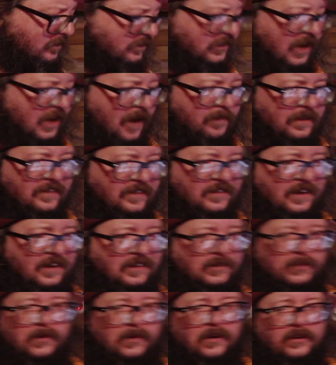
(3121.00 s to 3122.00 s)
Gummies like
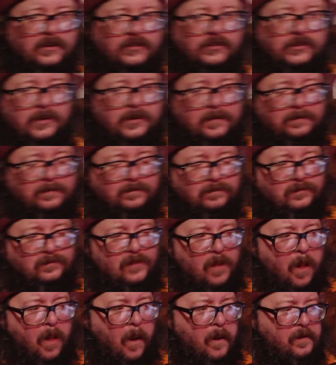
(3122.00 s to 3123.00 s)
the worst.
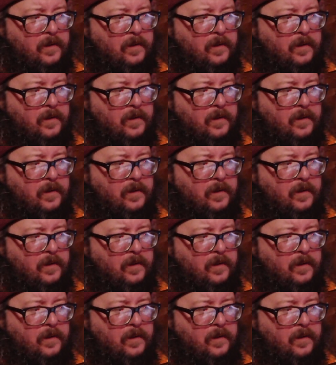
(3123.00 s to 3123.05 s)
Oh, oh